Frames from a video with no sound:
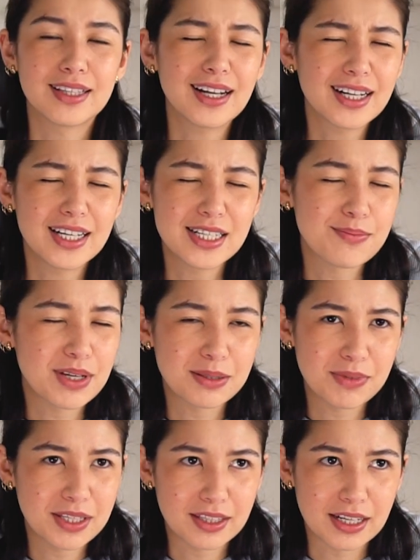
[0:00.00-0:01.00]
That kind of made
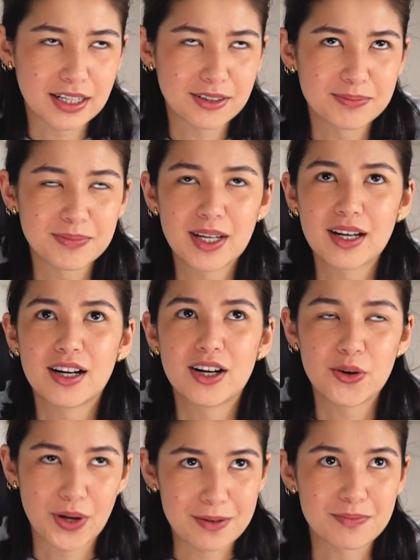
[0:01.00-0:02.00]
me think
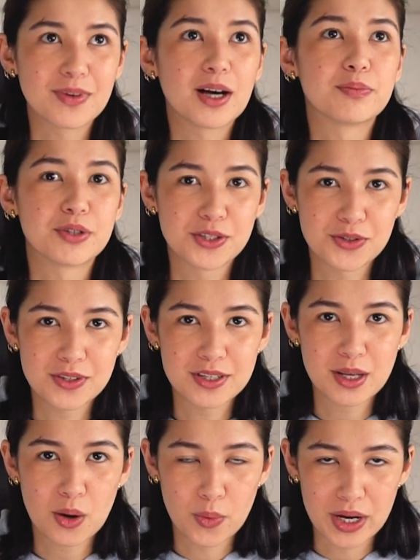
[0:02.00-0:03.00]
okay, opportunities
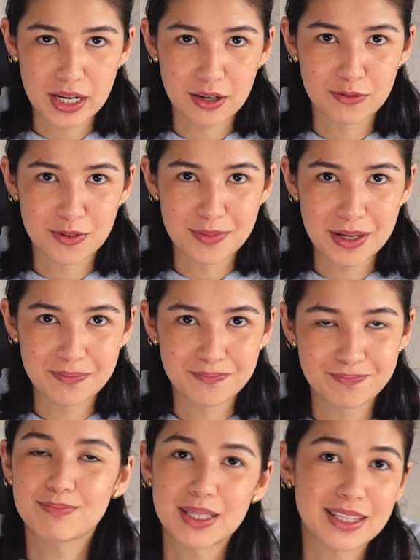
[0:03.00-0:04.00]
are waiting for me
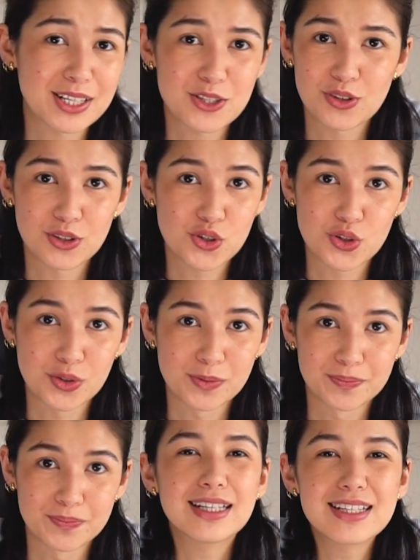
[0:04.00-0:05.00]
but that's not true.
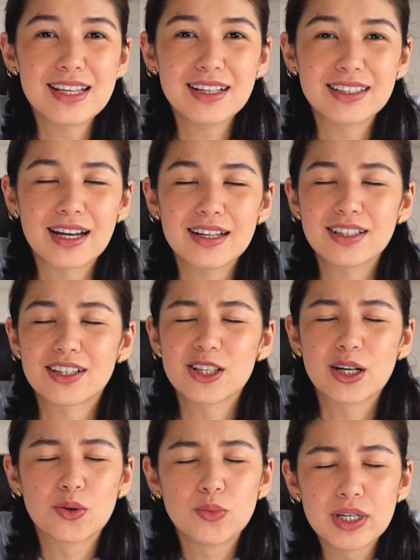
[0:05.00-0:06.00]
Things like that are
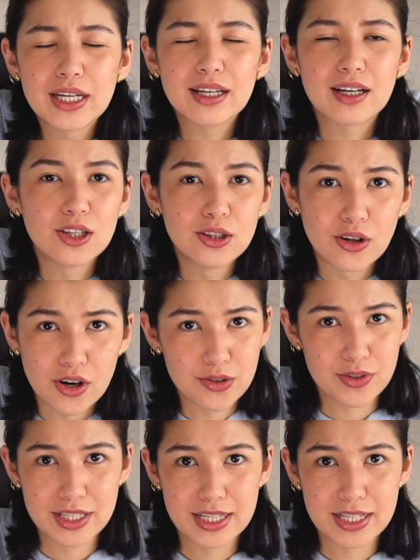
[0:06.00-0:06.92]
like winning a lottery